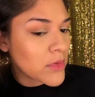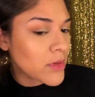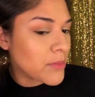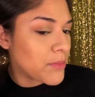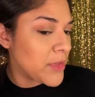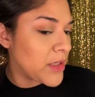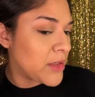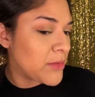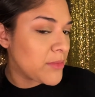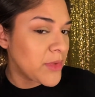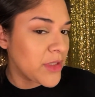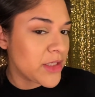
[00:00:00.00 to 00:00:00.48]

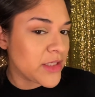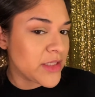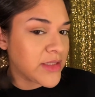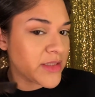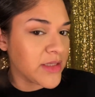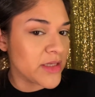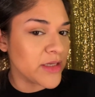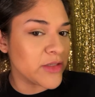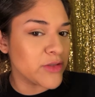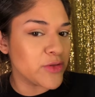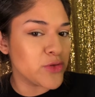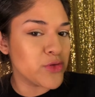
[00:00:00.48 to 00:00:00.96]
Mean Money
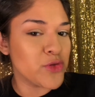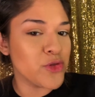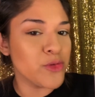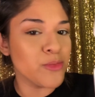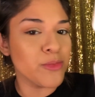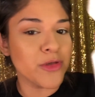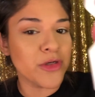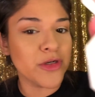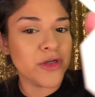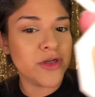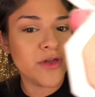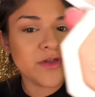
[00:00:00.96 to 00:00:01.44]
is like
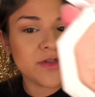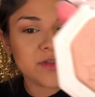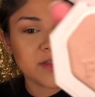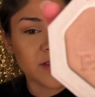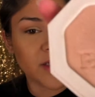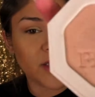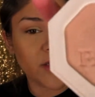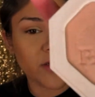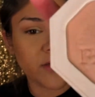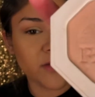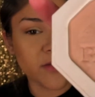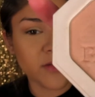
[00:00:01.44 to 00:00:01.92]
super
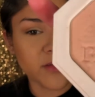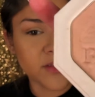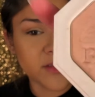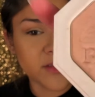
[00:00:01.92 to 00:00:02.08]
subtle.